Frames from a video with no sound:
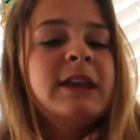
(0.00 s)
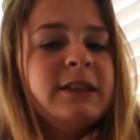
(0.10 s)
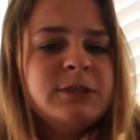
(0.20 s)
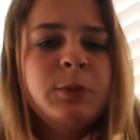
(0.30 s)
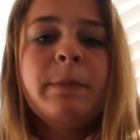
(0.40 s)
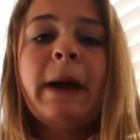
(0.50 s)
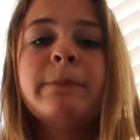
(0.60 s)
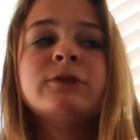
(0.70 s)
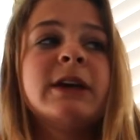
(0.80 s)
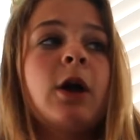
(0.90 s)
And at this point,
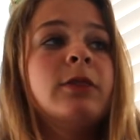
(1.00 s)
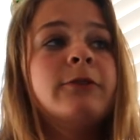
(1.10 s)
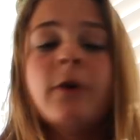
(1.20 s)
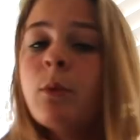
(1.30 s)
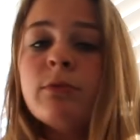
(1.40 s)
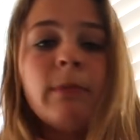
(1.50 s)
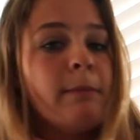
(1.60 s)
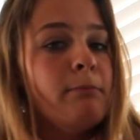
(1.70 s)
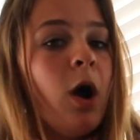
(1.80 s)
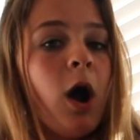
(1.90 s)
Piper's, like, on the phone with
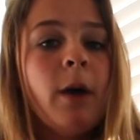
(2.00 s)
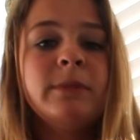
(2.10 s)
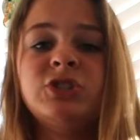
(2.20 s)
my mom,